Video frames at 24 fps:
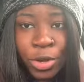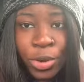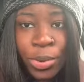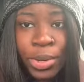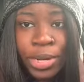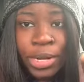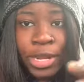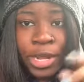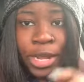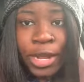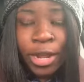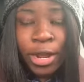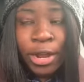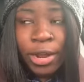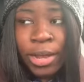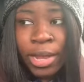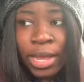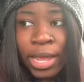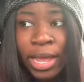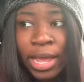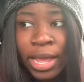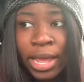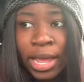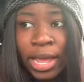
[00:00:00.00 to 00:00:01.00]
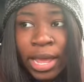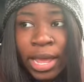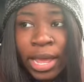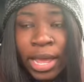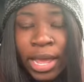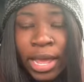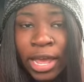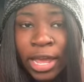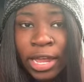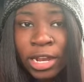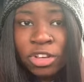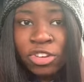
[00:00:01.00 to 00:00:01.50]
in there
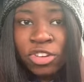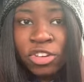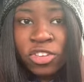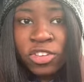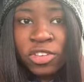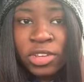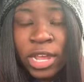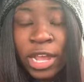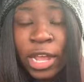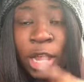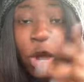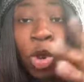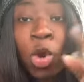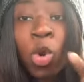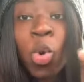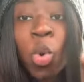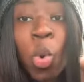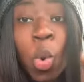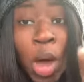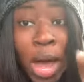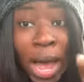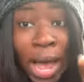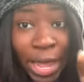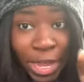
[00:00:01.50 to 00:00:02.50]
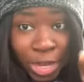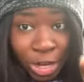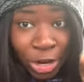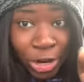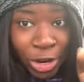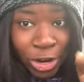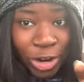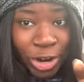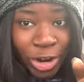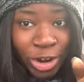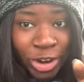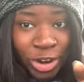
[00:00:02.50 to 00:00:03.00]
and just
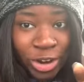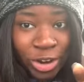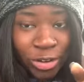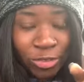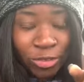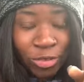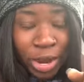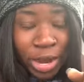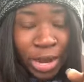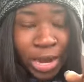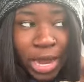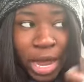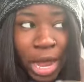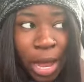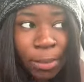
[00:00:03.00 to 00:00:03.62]
inquire, right?